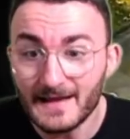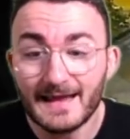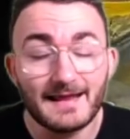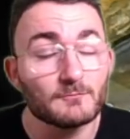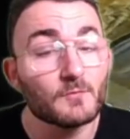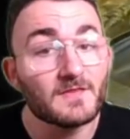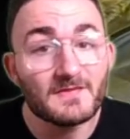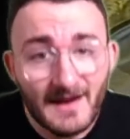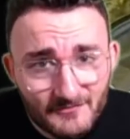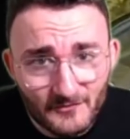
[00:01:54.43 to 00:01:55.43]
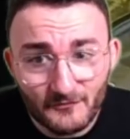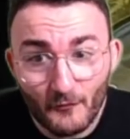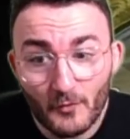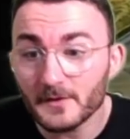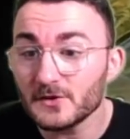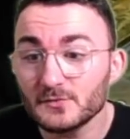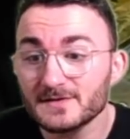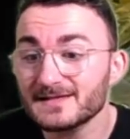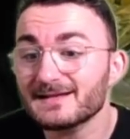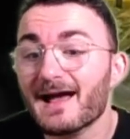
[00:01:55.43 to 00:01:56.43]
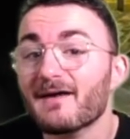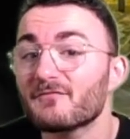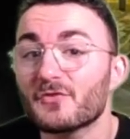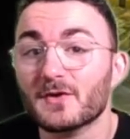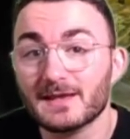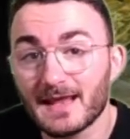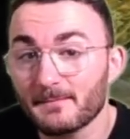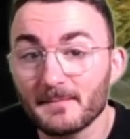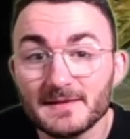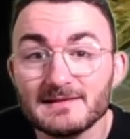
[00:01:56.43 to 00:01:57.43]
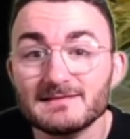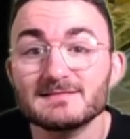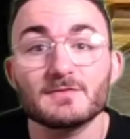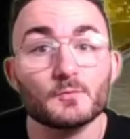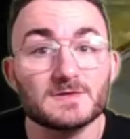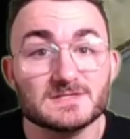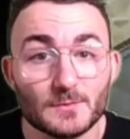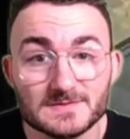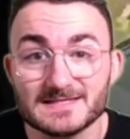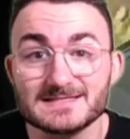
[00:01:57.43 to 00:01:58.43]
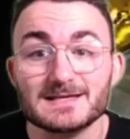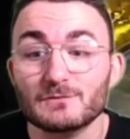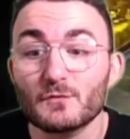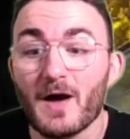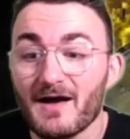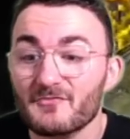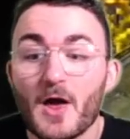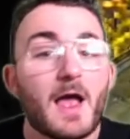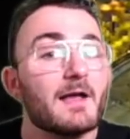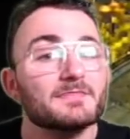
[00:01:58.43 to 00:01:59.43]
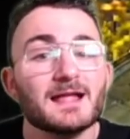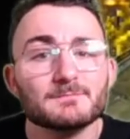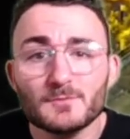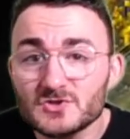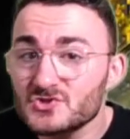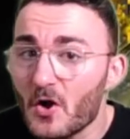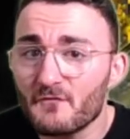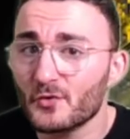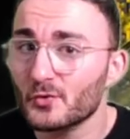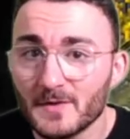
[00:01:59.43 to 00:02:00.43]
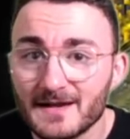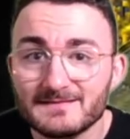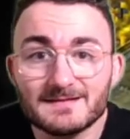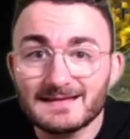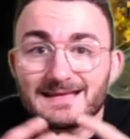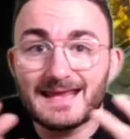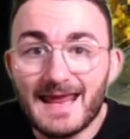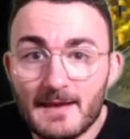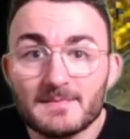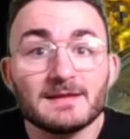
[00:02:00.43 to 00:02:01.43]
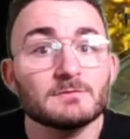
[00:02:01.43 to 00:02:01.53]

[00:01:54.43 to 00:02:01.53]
And with an iPhone 4, you didn't have the capabilities and the resources to have that much of a great game in